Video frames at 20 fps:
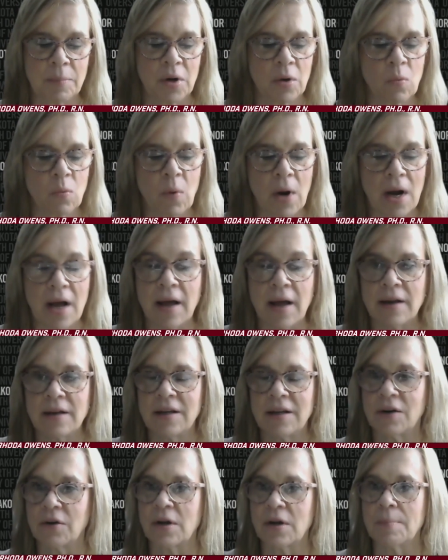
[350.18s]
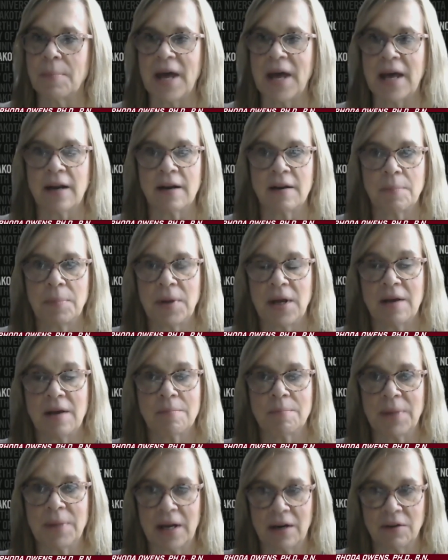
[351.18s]
number one, competitive pay
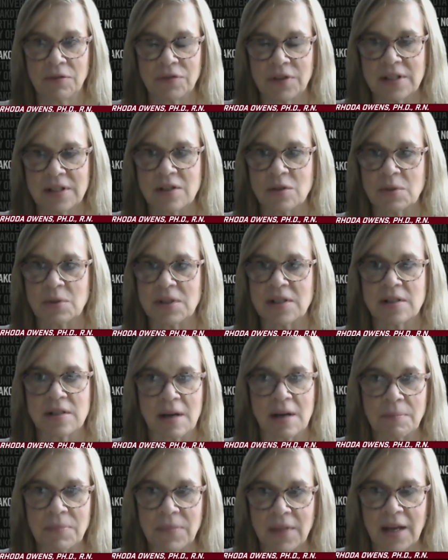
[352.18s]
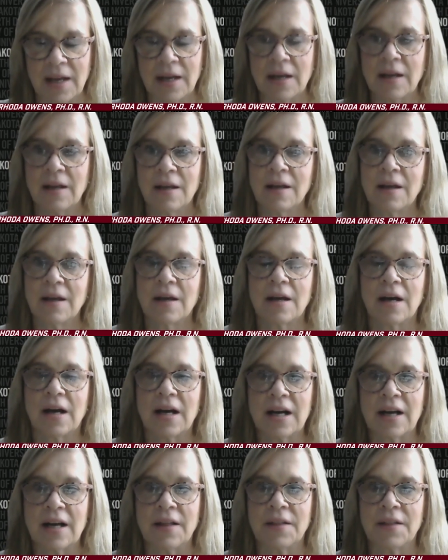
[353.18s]
and benefits was something
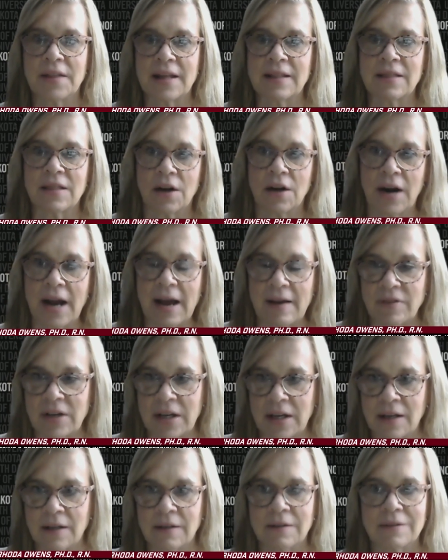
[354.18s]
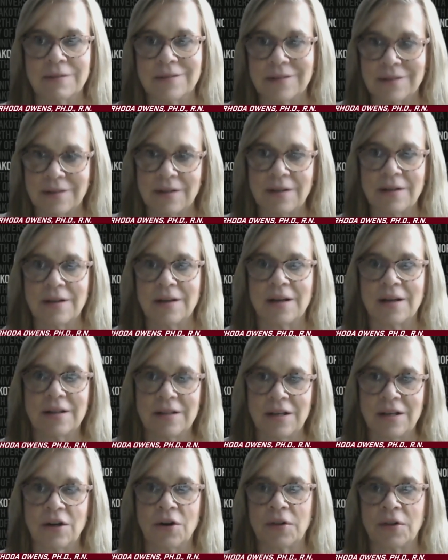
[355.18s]
that they're having,
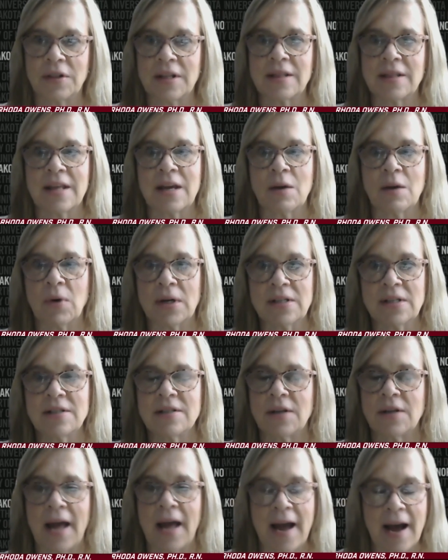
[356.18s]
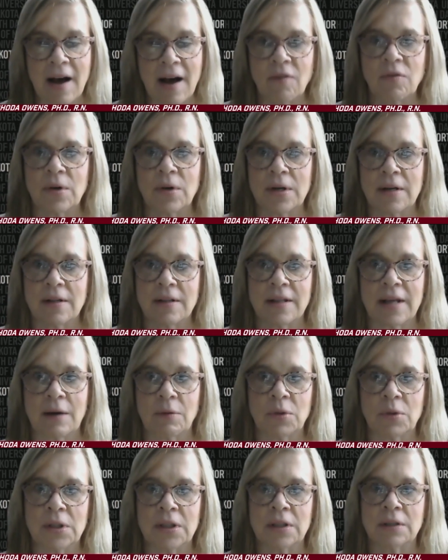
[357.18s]
that they want to have
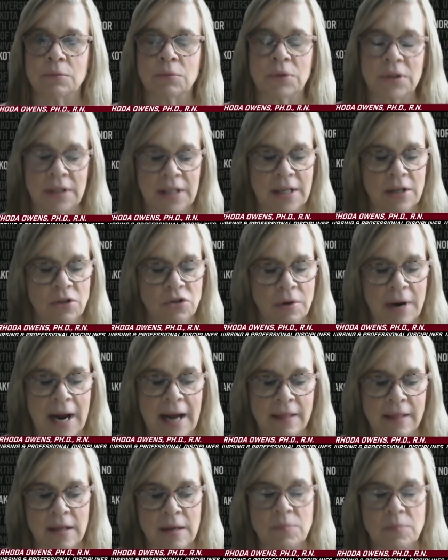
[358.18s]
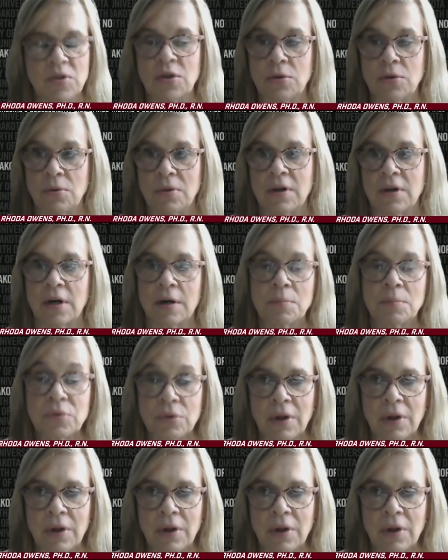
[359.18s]
that will really attract them to their